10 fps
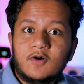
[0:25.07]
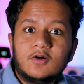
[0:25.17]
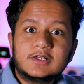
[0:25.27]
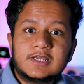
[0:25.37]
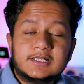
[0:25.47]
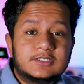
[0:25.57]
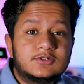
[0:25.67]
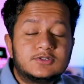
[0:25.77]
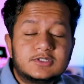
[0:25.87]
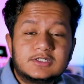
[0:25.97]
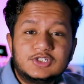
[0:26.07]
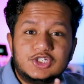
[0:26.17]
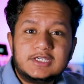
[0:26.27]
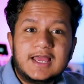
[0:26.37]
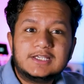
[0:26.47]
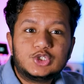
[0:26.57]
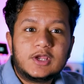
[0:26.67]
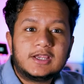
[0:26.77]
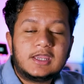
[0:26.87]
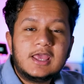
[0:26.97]
all cancers in the GI
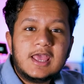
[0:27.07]
tract